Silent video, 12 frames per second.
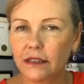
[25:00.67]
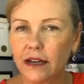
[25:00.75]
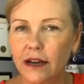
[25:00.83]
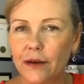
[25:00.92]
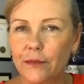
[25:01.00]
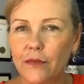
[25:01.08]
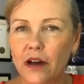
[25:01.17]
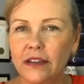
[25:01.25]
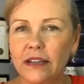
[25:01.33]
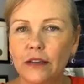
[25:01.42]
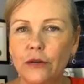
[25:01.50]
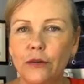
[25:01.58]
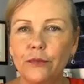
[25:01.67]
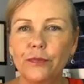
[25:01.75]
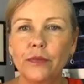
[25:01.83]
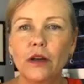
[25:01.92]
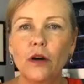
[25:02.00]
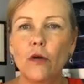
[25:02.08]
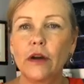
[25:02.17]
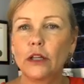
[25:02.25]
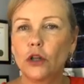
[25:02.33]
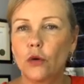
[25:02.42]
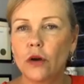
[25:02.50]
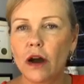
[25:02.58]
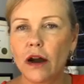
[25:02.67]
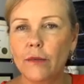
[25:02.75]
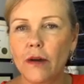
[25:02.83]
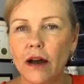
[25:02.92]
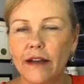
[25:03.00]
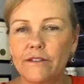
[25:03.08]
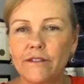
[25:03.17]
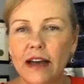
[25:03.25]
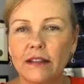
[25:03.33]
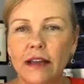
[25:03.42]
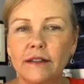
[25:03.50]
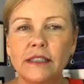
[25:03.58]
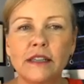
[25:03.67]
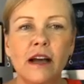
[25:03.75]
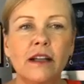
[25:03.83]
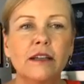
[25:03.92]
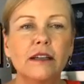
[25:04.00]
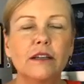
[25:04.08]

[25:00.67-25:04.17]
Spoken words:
on keto or on a low carb, high fat lifestyle.